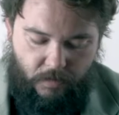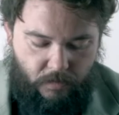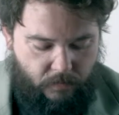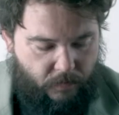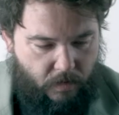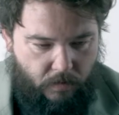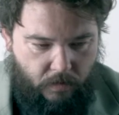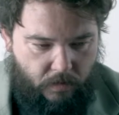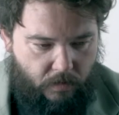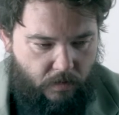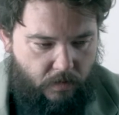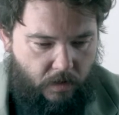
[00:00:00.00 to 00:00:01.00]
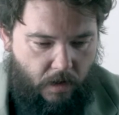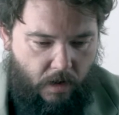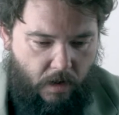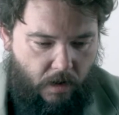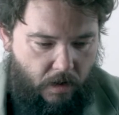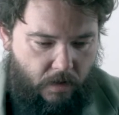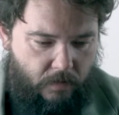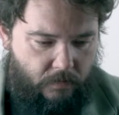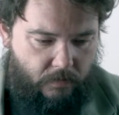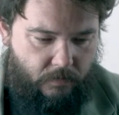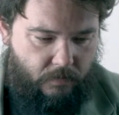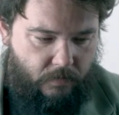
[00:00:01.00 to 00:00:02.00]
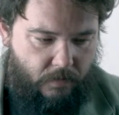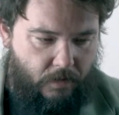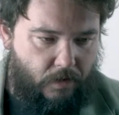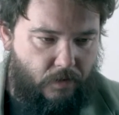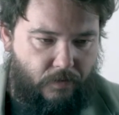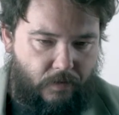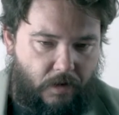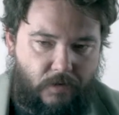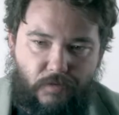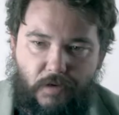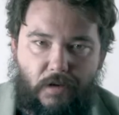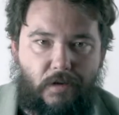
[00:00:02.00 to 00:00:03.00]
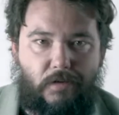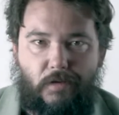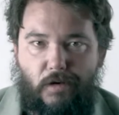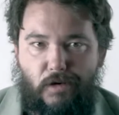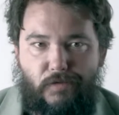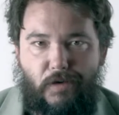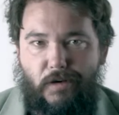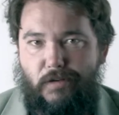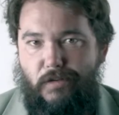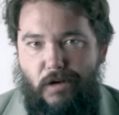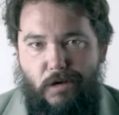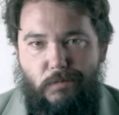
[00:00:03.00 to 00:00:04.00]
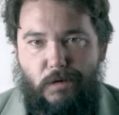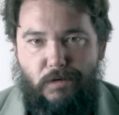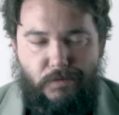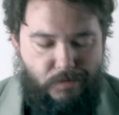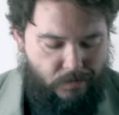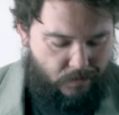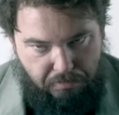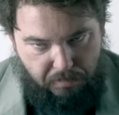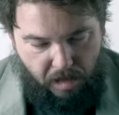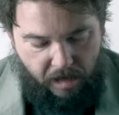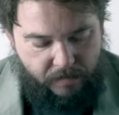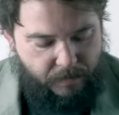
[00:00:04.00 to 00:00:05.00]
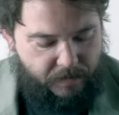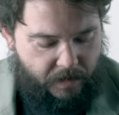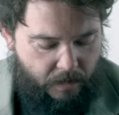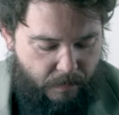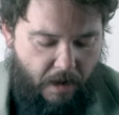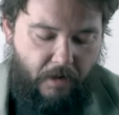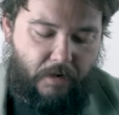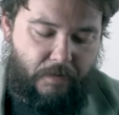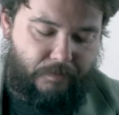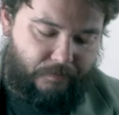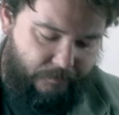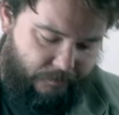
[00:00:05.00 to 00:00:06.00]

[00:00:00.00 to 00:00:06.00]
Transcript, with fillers: that's very good at artif infinite artifact combos. A lot has been said about her.